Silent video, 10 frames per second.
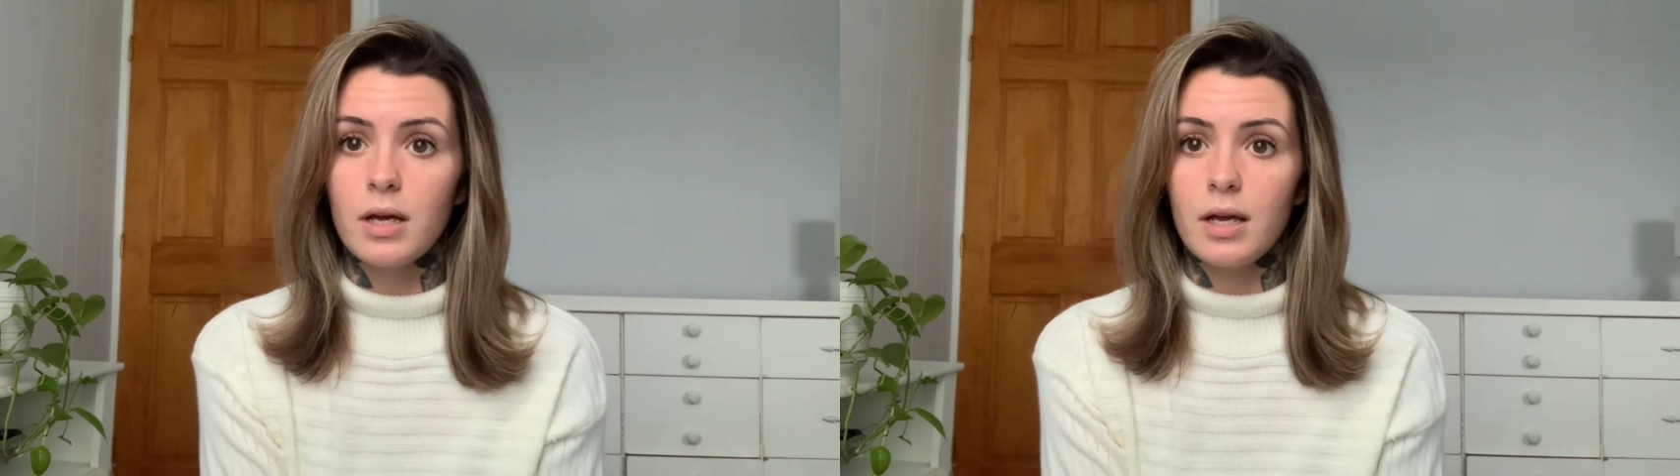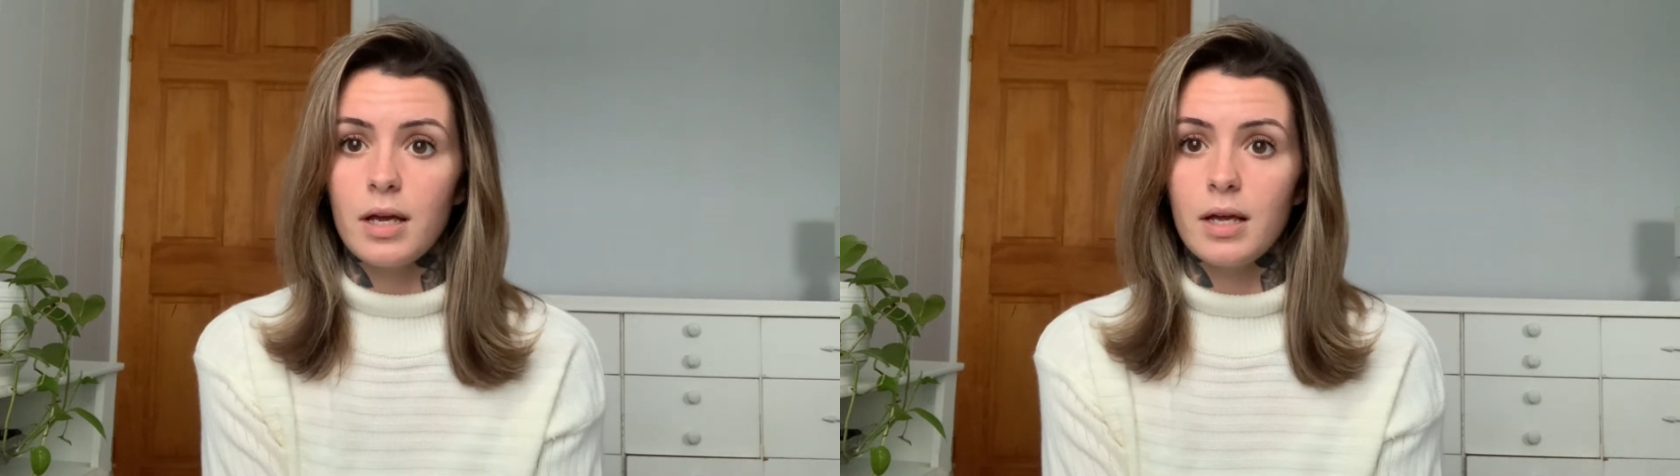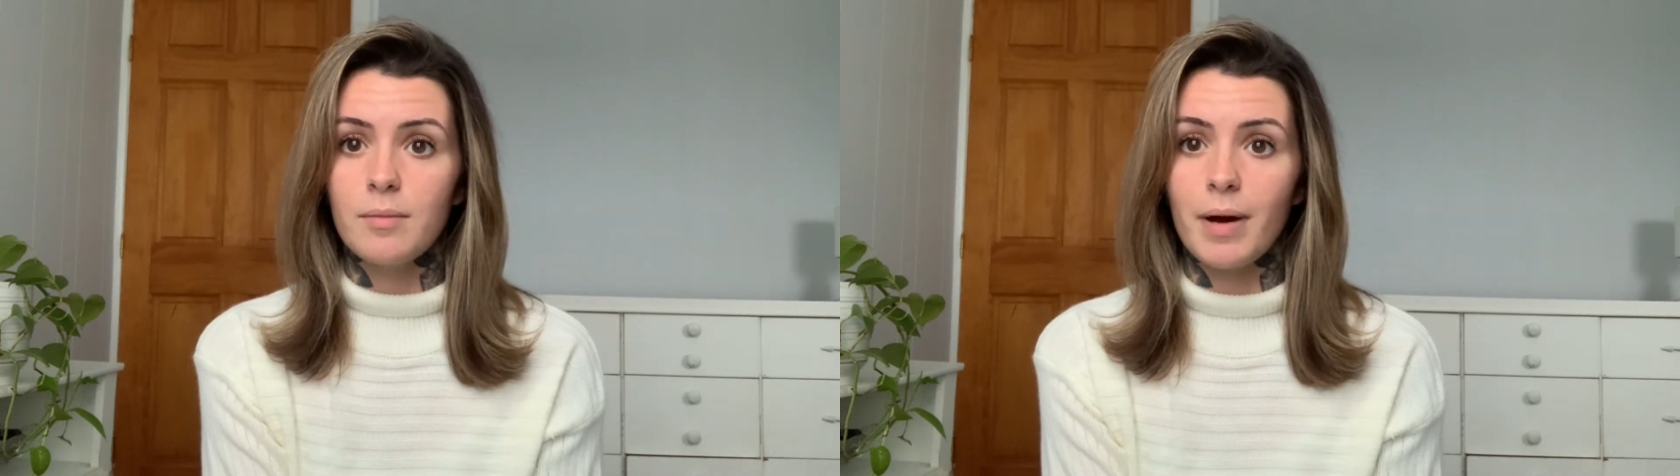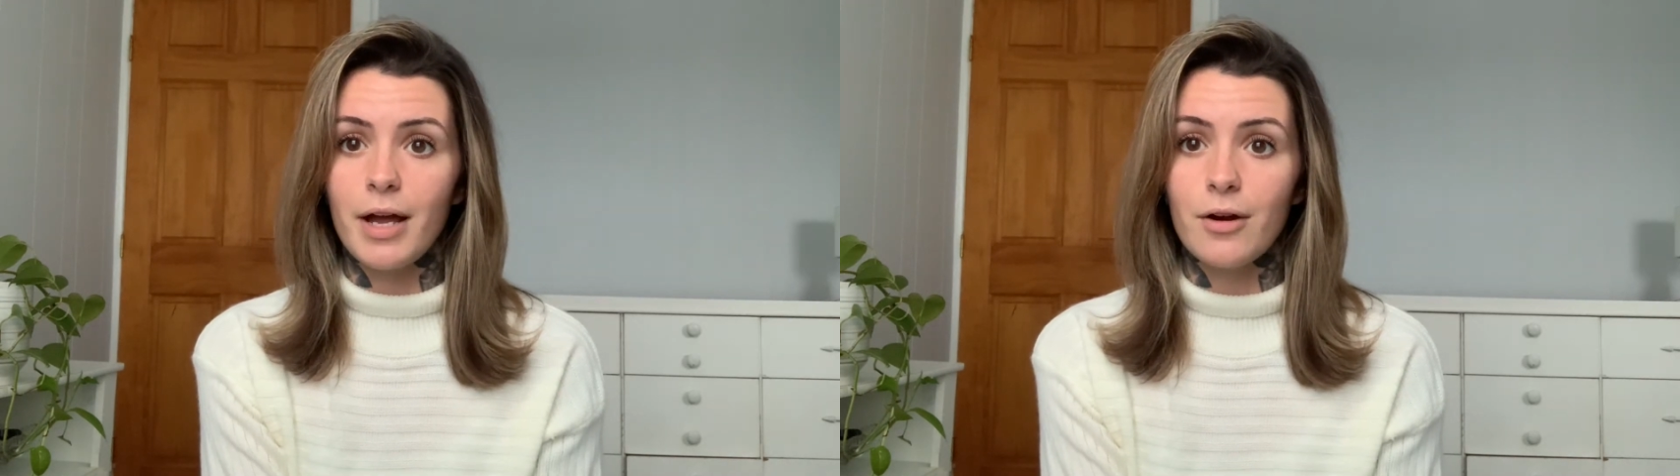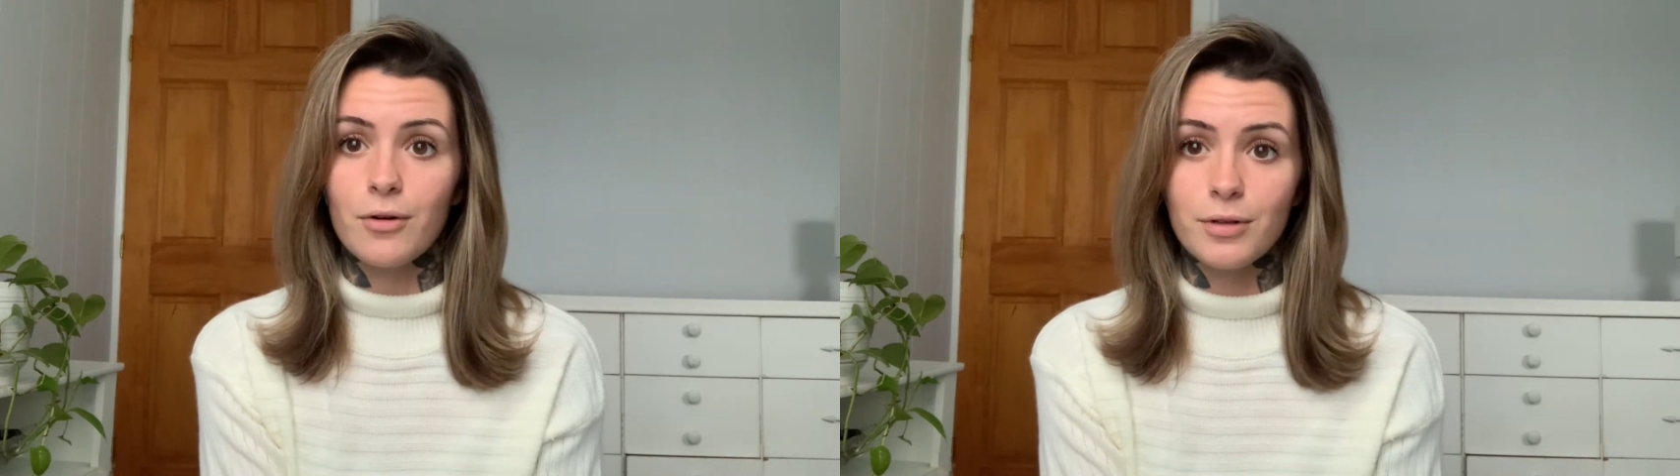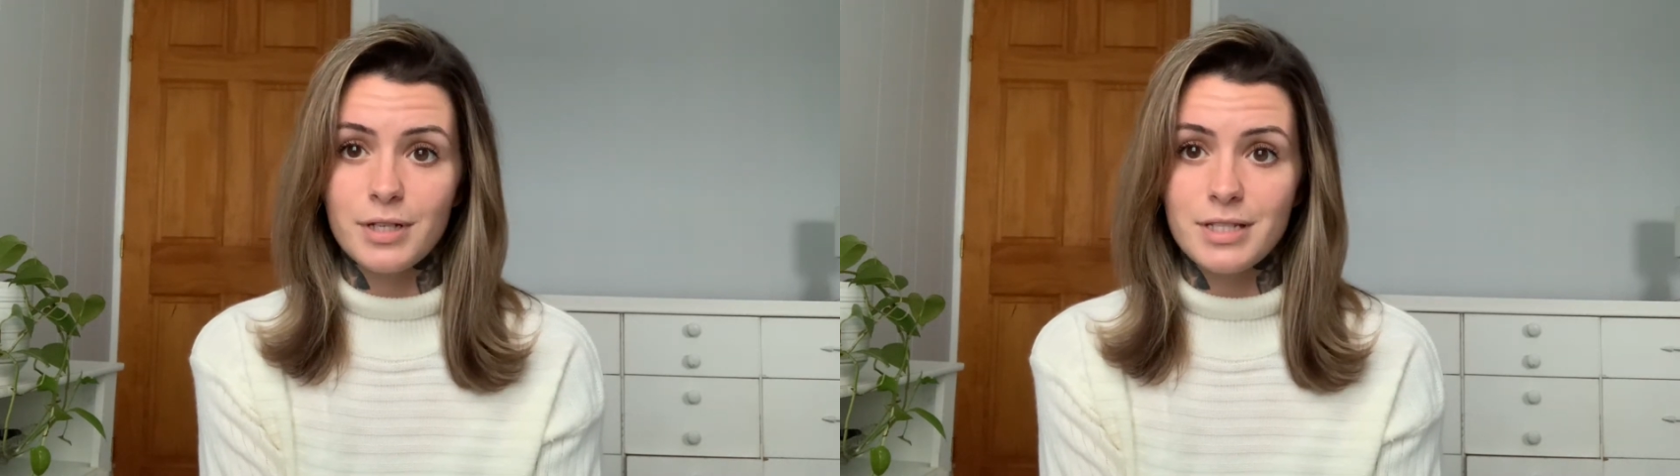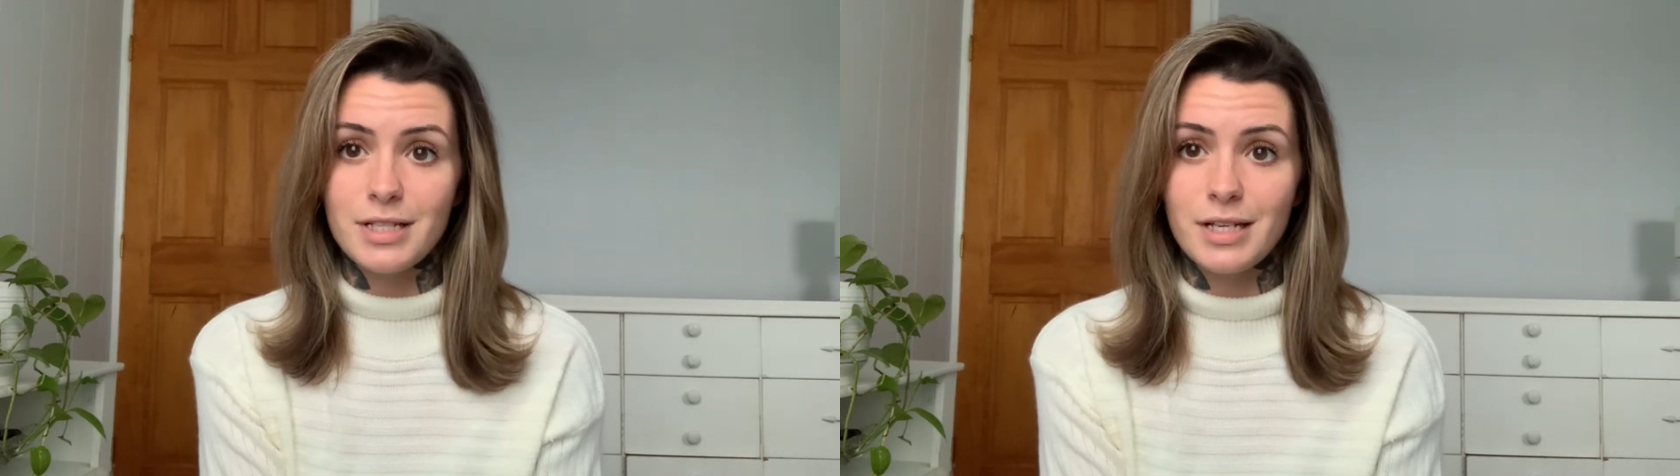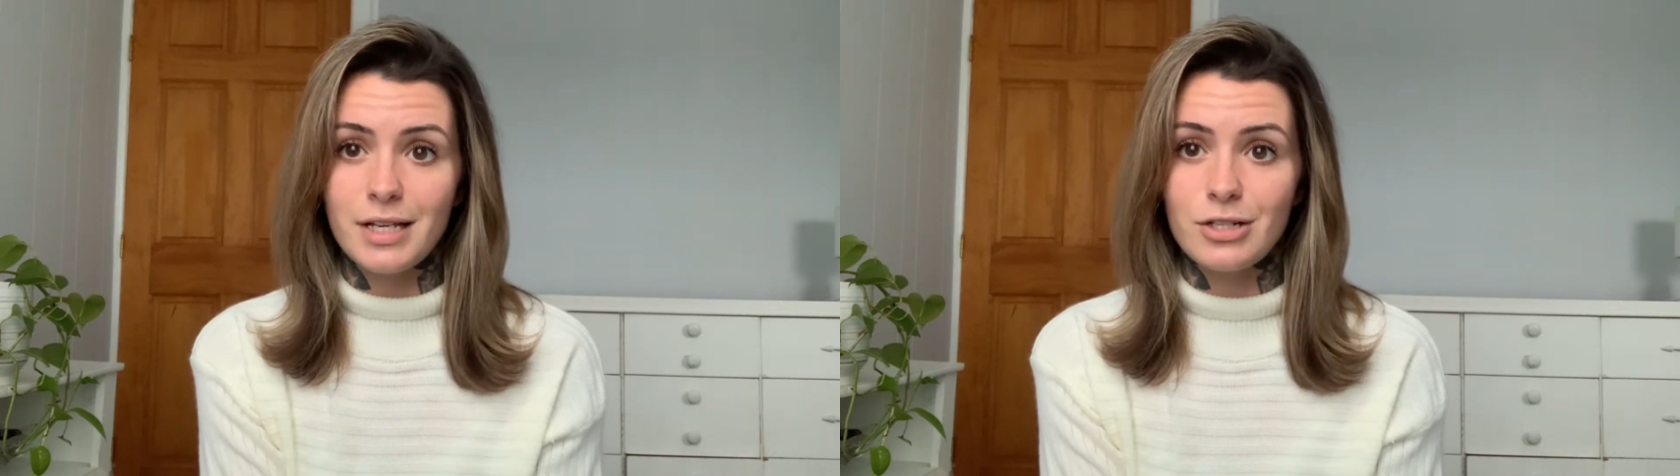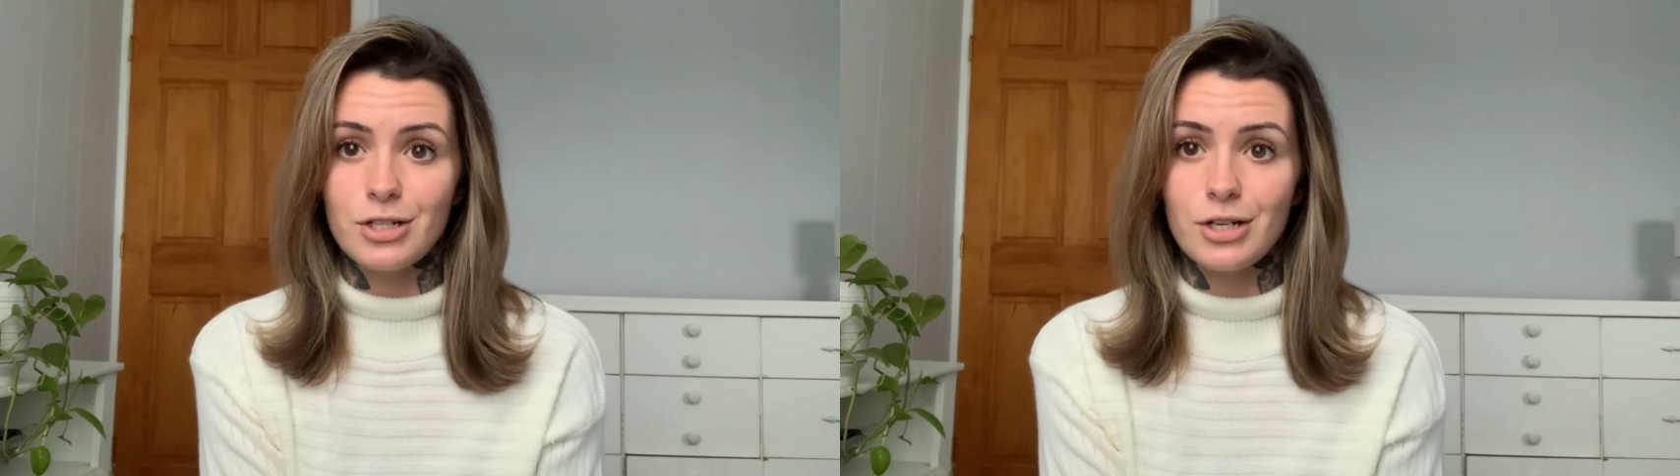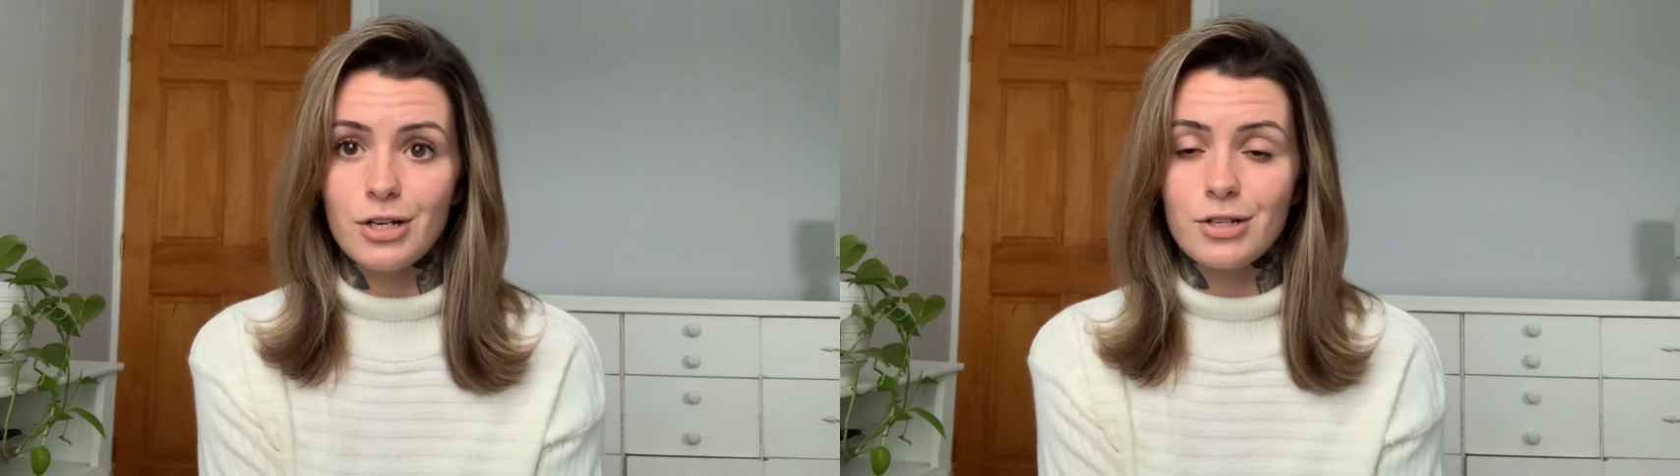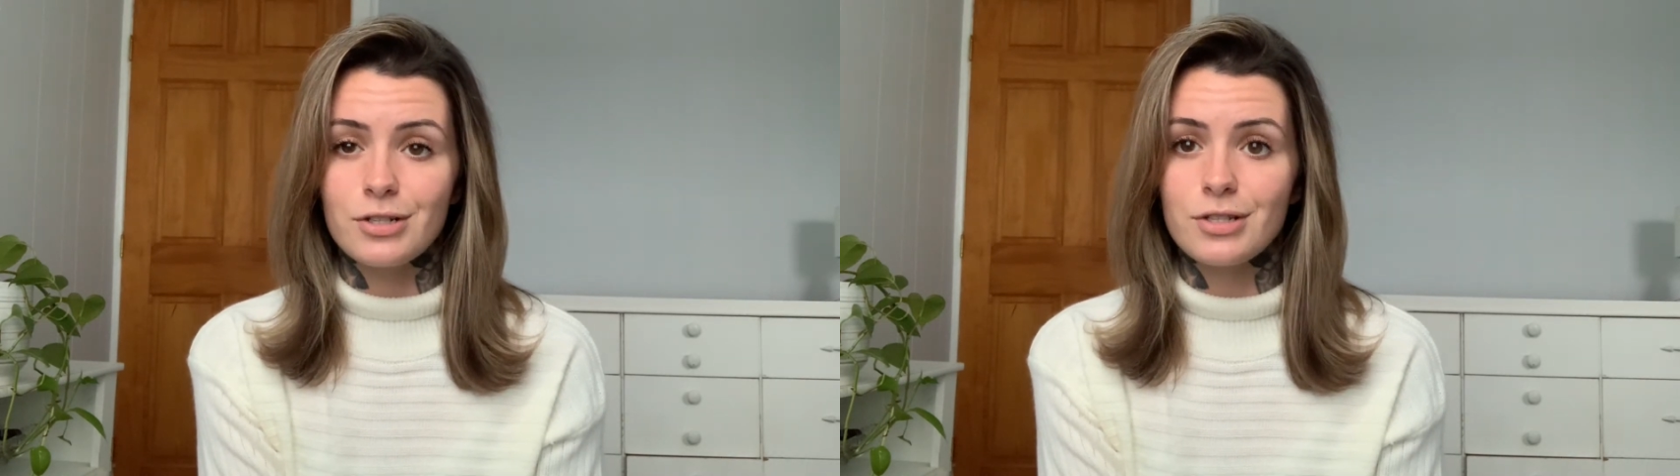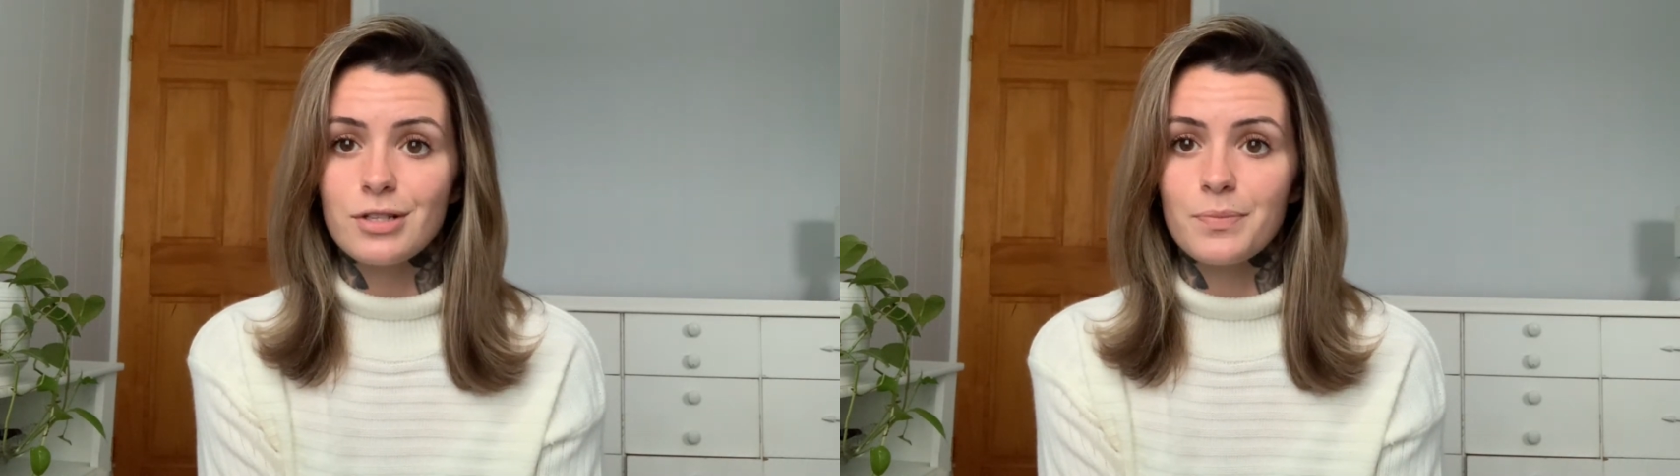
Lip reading: in my early teenage years.